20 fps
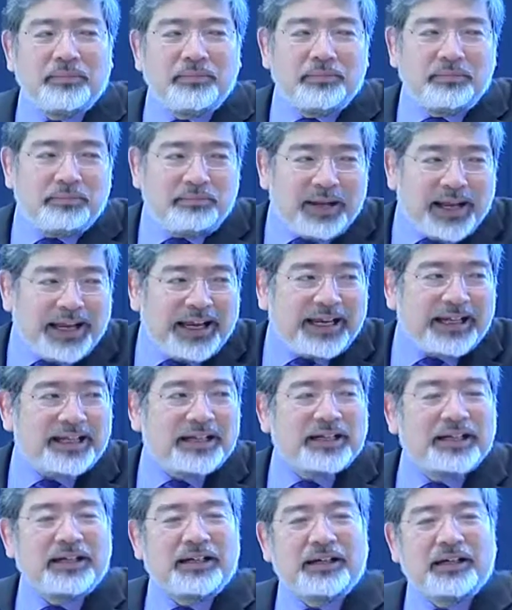
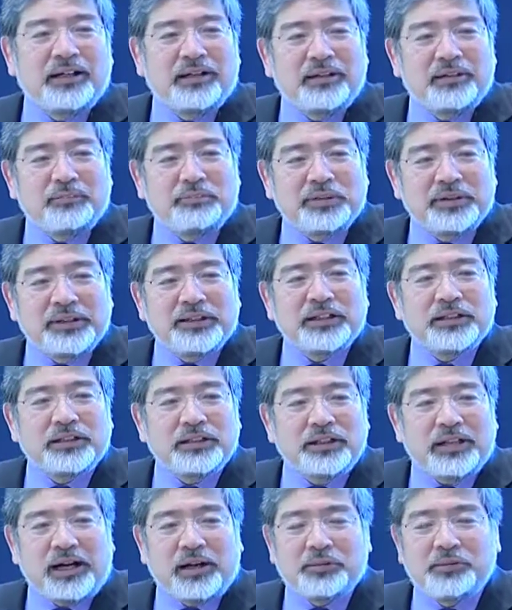make
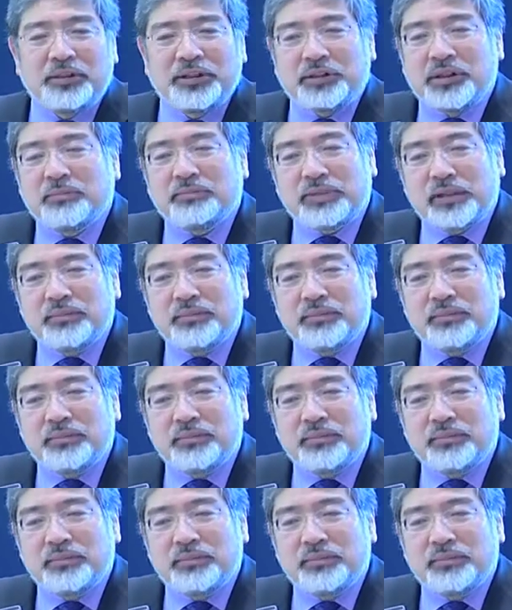political outreach,